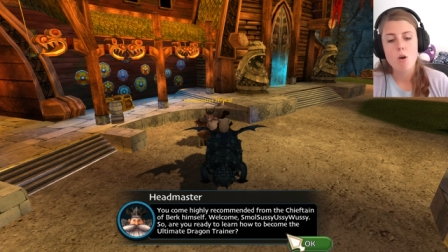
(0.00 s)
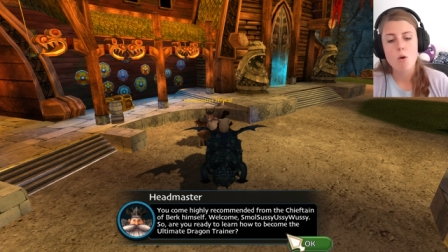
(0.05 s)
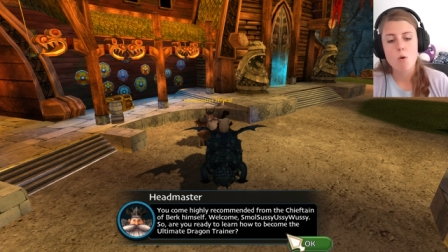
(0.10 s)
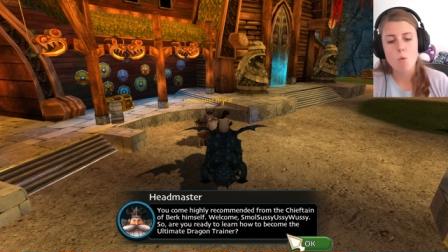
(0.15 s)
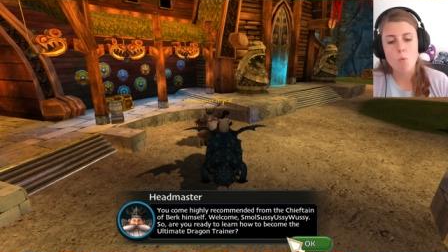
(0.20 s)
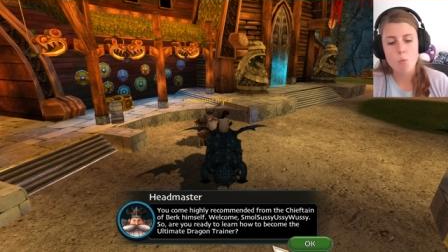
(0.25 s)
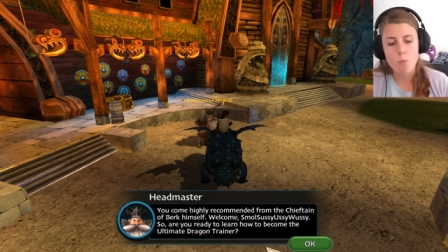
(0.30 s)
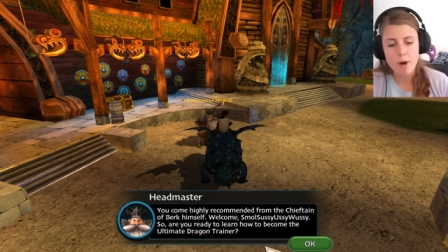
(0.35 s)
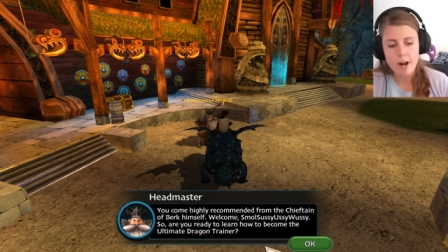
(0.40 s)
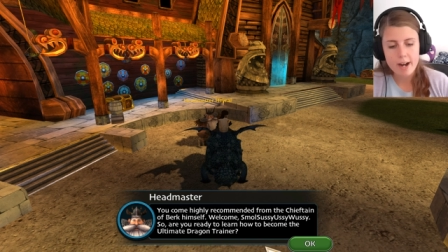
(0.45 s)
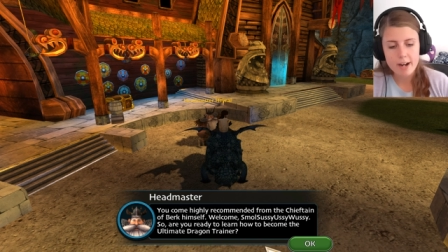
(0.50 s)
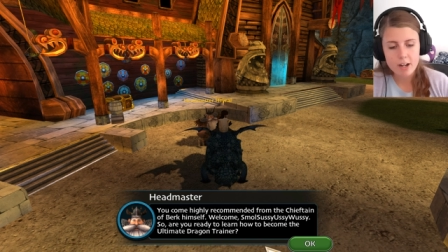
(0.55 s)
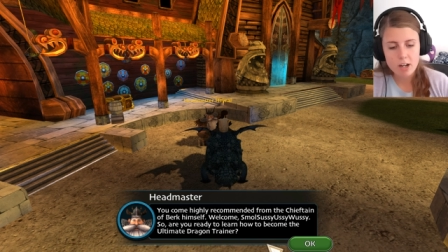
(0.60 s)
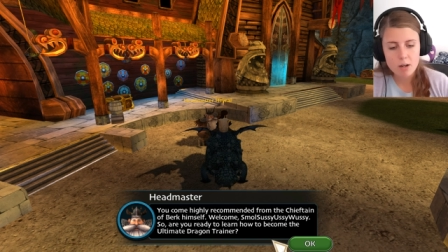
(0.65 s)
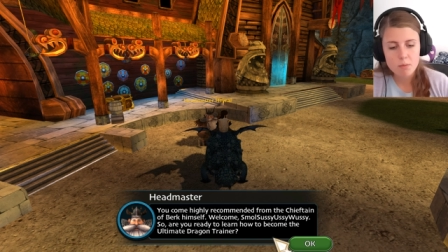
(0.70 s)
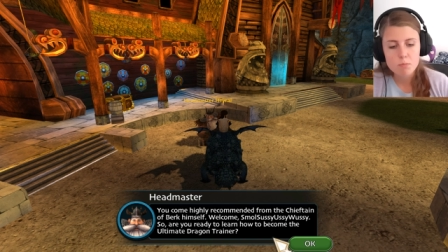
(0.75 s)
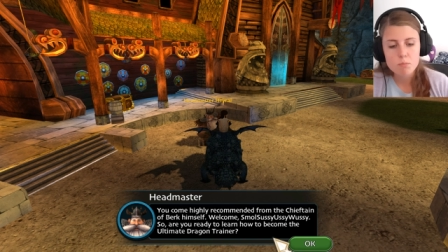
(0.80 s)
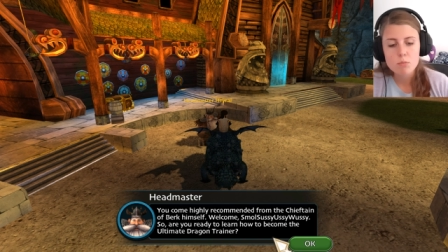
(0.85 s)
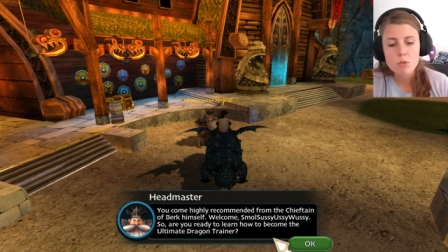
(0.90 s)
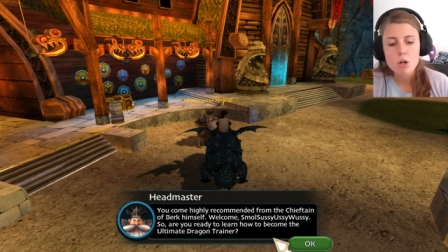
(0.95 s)

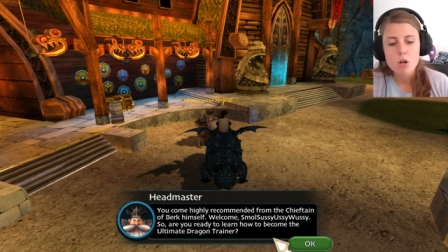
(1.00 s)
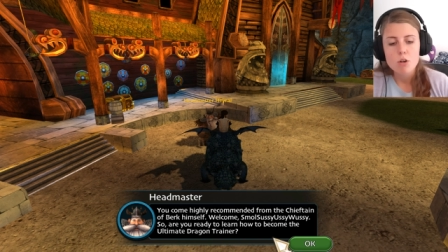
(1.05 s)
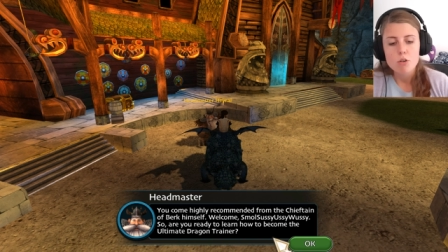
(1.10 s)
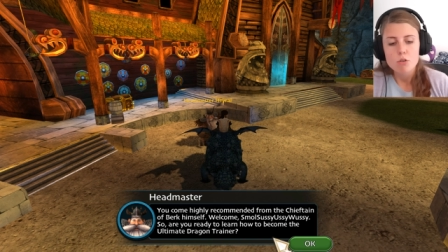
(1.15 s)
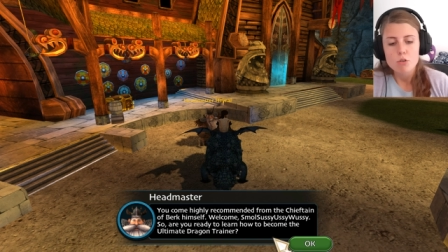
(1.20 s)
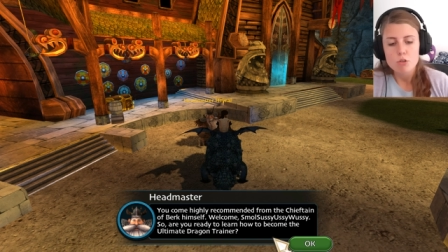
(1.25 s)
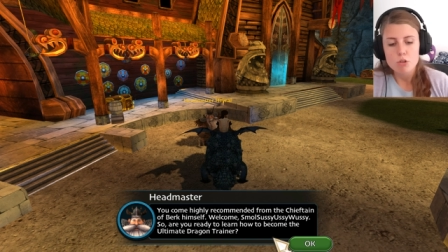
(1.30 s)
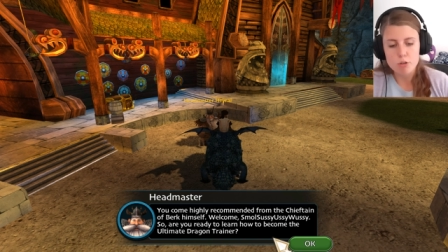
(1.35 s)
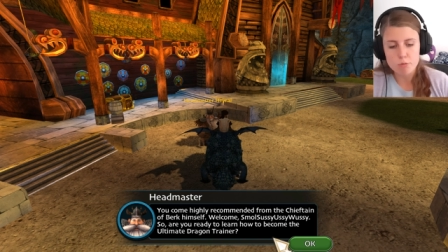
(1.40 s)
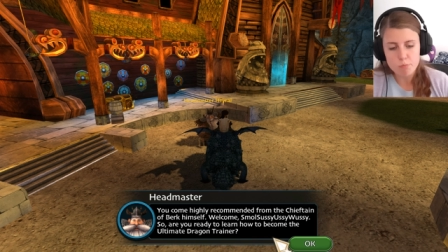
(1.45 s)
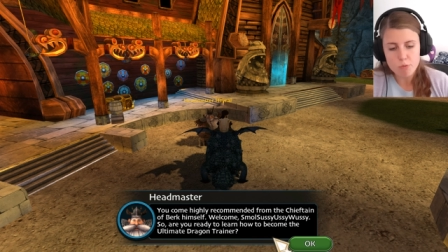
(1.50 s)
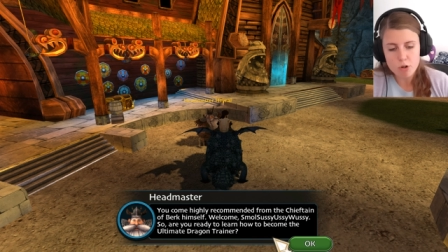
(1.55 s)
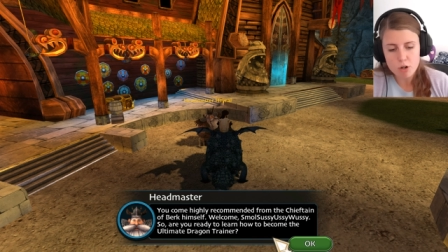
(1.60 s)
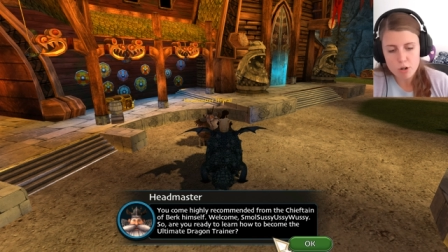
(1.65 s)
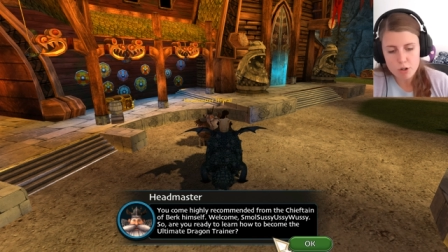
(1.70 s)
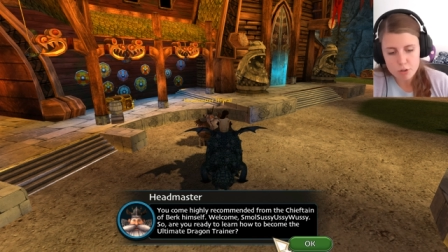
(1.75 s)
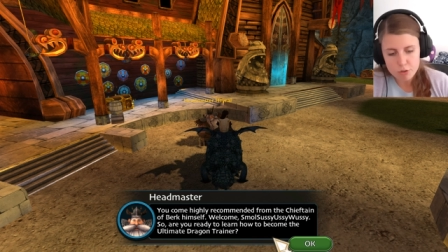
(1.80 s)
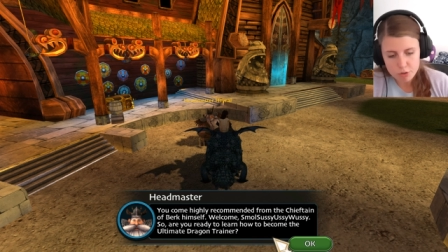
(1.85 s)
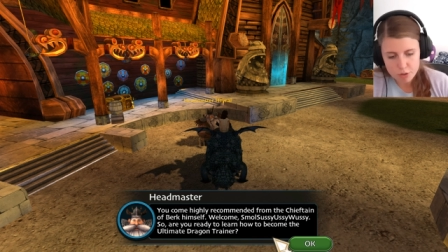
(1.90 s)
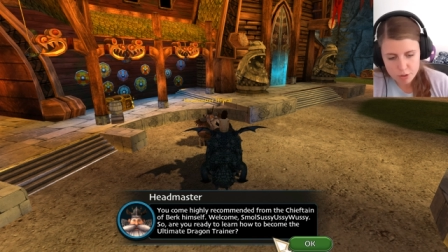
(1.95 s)
Welcome, small
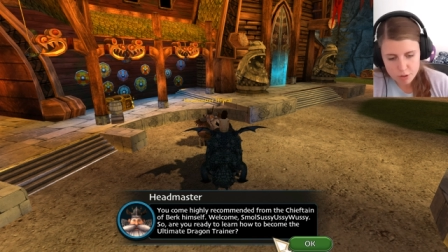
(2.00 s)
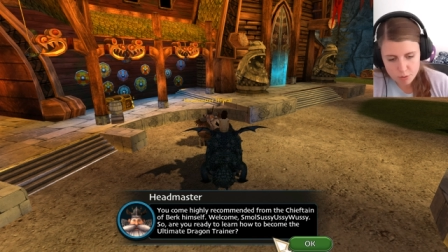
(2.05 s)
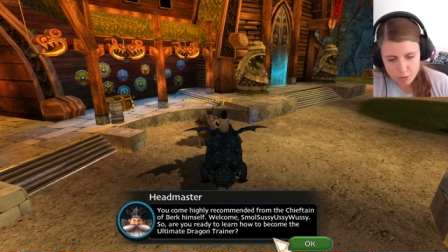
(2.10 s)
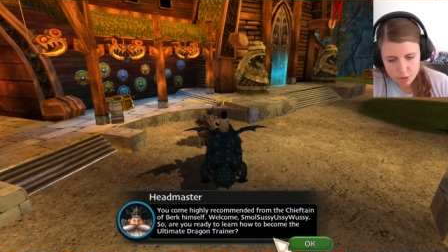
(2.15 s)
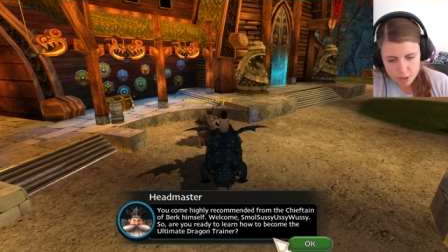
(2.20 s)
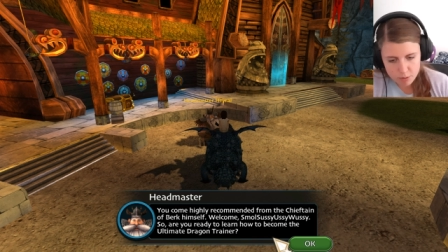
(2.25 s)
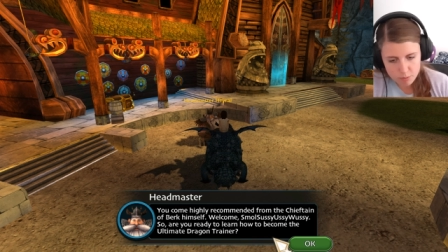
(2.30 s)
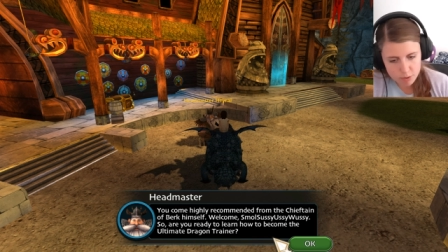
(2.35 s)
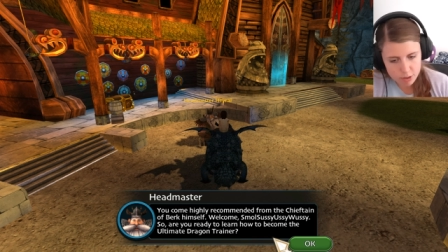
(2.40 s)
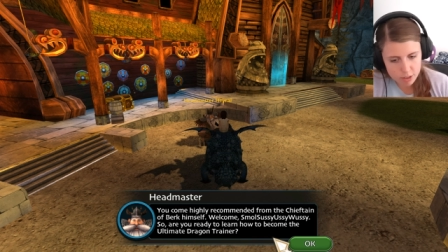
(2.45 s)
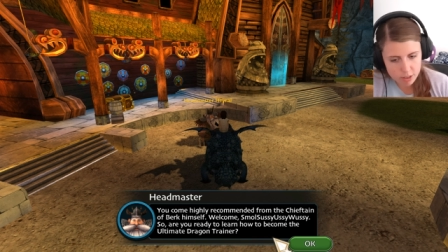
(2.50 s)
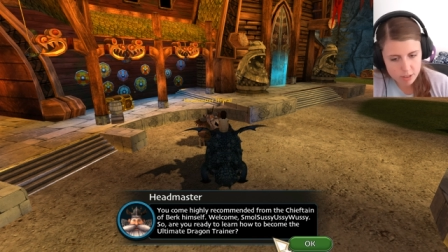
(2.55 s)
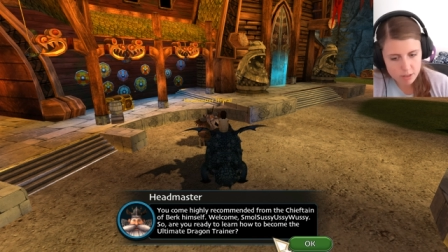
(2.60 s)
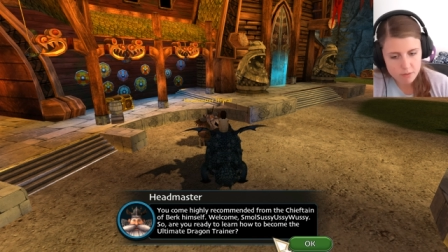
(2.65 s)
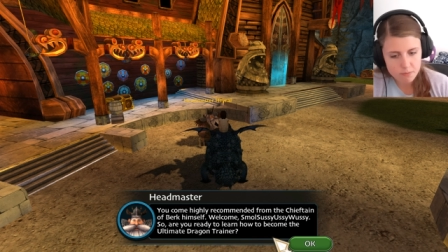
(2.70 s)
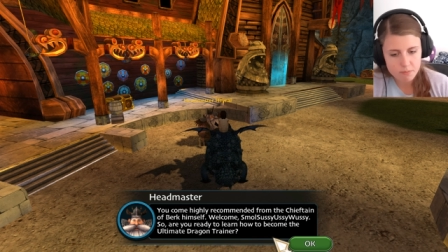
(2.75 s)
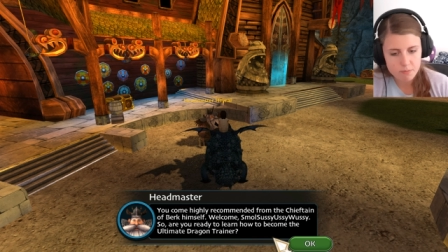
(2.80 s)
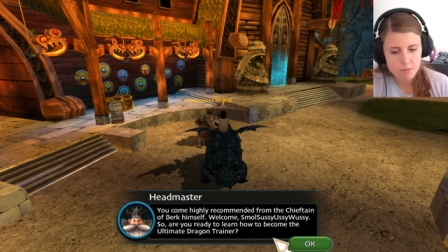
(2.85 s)
sushi wushi wushi.